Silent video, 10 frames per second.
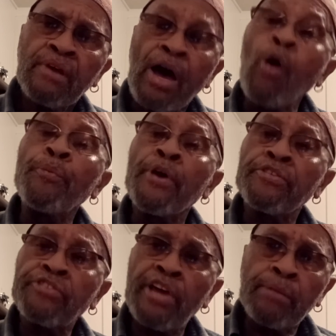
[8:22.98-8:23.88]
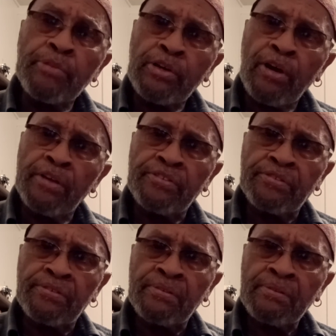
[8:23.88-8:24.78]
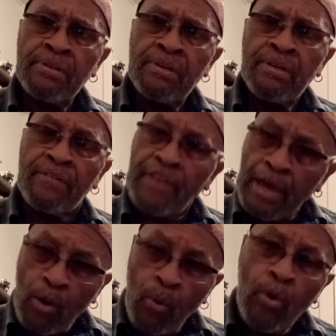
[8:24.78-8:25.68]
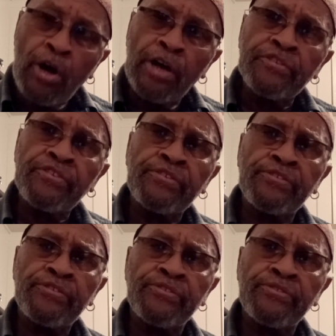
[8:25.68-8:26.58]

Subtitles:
I hope you understand, because they owe us.